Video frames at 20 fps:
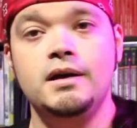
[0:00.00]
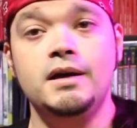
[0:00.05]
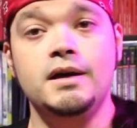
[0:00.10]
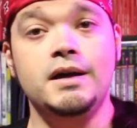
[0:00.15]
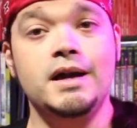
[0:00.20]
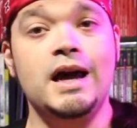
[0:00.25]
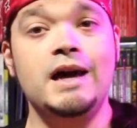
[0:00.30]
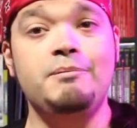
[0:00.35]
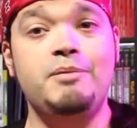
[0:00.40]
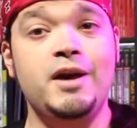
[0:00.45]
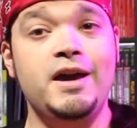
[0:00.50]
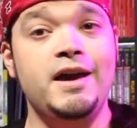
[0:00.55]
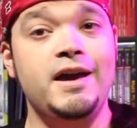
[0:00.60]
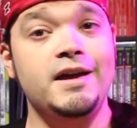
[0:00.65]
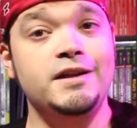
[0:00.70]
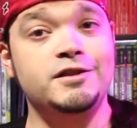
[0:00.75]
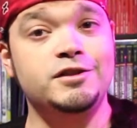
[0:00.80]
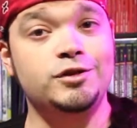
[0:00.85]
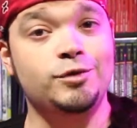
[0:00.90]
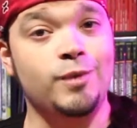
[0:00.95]
And I
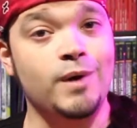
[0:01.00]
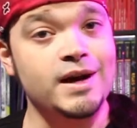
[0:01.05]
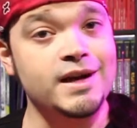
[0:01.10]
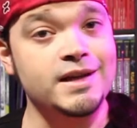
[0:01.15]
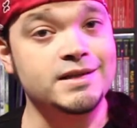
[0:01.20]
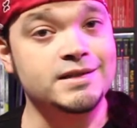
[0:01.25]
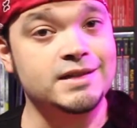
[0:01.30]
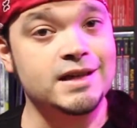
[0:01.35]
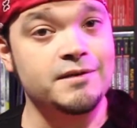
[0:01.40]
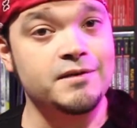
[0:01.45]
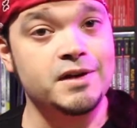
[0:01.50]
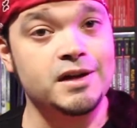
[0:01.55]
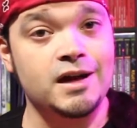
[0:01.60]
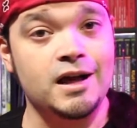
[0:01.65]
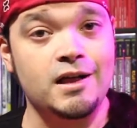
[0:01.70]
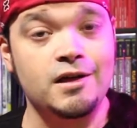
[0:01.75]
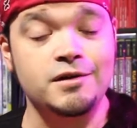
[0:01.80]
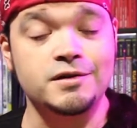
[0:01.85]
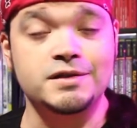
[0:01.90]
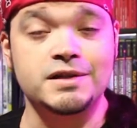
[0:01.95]
paid
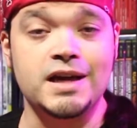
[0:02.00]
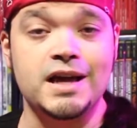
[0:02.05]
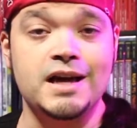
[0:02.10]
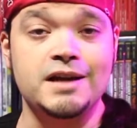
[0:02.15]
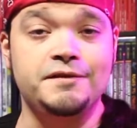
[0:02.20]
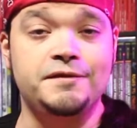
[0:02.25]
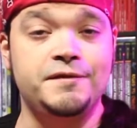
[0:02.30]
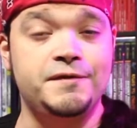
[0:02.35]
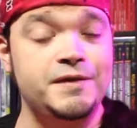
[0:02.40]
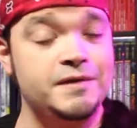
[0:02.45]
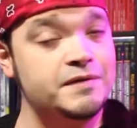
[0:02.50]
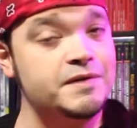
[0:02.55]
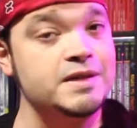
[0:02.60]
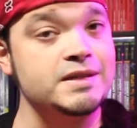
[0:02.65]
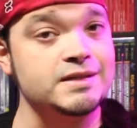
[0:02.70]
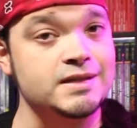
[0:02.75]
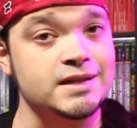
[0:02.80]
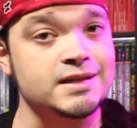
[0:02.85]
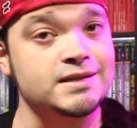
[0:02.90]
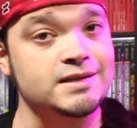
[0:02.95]

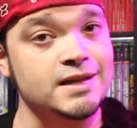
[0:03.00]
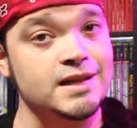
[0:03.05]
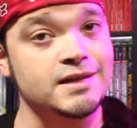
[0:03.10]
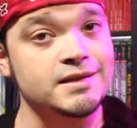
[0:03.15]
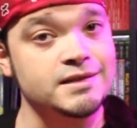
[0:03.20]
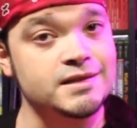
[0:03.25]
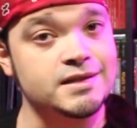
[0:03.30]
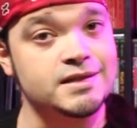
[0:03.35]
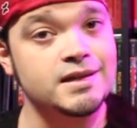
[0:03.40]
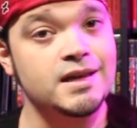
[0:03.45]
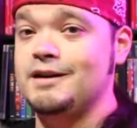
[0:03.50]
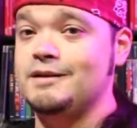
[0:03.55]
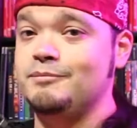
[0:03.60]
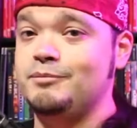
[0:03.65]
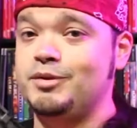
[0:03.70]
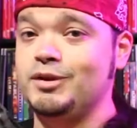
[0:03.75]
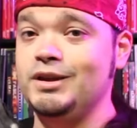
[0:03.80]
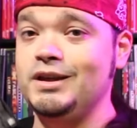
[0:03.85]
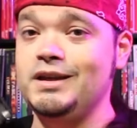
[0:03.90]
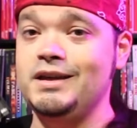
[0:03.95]
$27.56
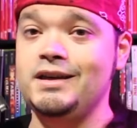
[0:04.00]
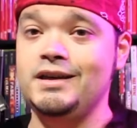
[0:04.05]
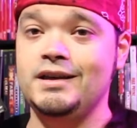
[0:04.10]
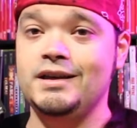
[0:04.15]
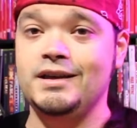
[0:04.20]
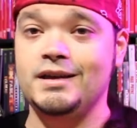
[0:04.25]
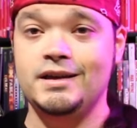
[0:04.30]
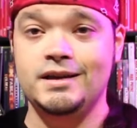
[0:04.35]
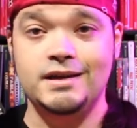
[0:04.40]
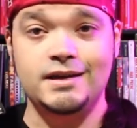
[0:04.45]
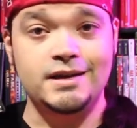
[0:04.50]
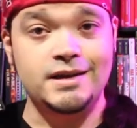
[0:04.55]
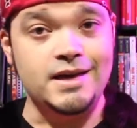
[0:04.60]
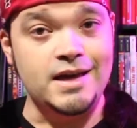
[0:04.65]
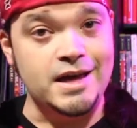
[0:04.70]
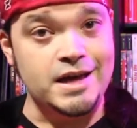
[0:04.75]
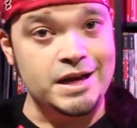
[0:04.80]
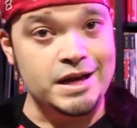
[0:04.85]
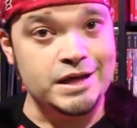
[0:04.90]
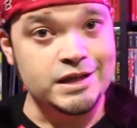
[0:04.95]
complete
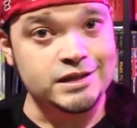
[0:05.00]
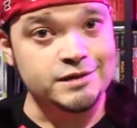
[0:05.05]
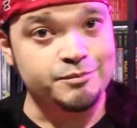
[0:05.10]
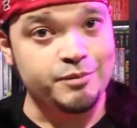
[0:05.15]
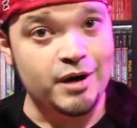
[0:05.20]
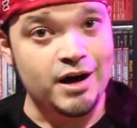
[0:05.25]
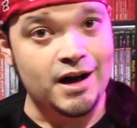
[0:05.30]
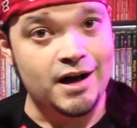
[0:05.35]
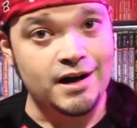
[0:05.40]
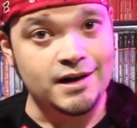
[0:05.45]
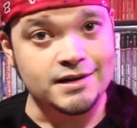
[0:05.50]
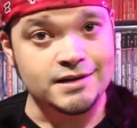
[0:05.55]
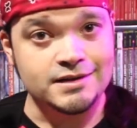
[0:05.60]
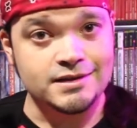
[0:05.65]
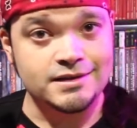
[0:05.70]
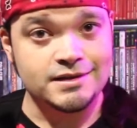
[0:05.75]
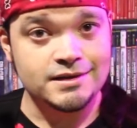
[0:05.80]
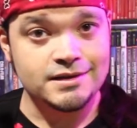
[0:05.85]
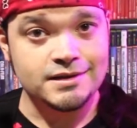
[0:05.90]
in its box.